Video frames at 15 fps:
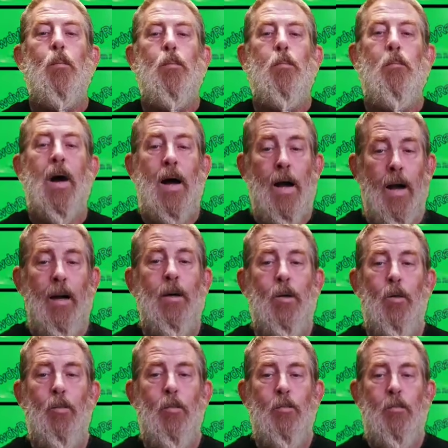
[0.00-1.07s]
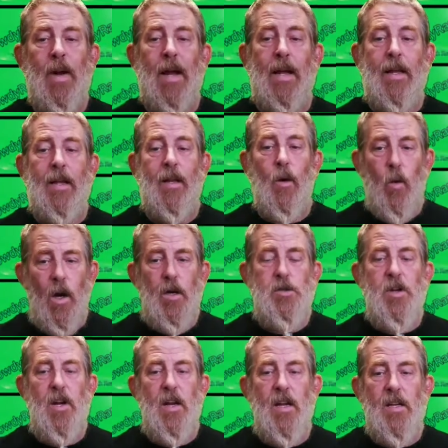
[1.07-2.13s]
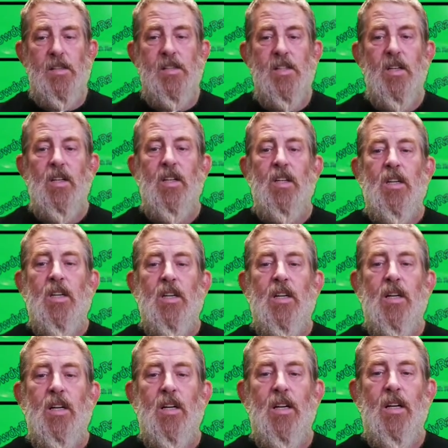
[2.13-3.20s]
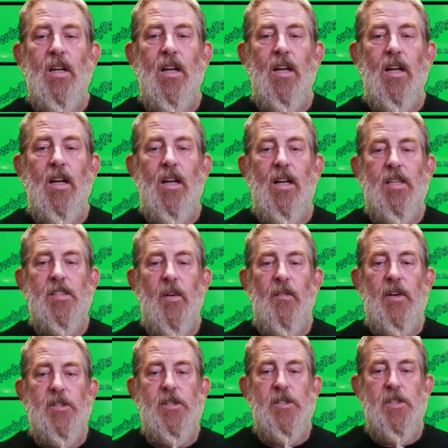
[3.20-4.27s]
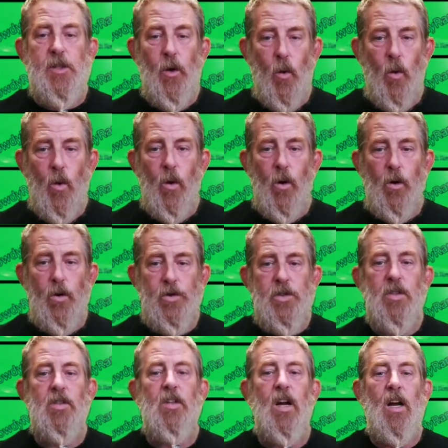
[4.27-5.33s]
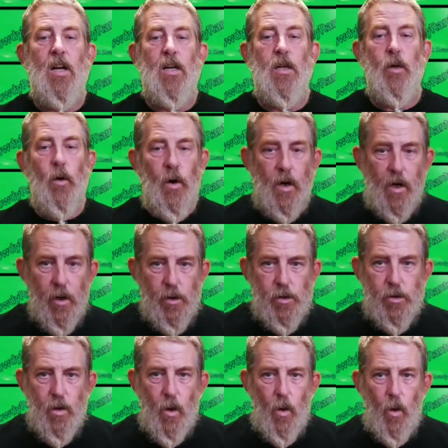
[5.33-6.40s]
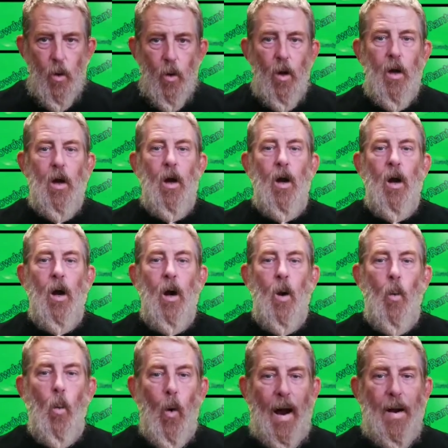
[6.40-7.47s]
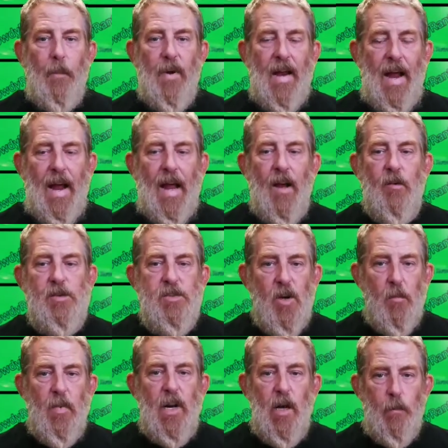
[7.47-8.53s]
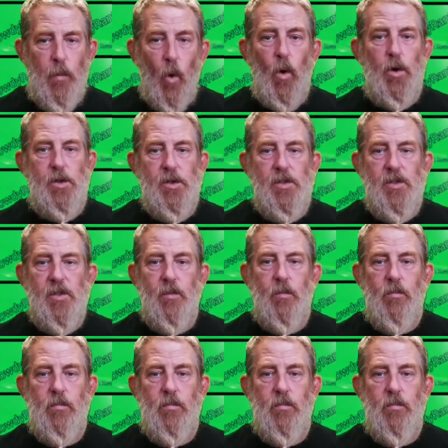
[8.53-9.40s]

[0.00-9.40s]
My main question is if it's yours and you're in control, why do we have so many abortions?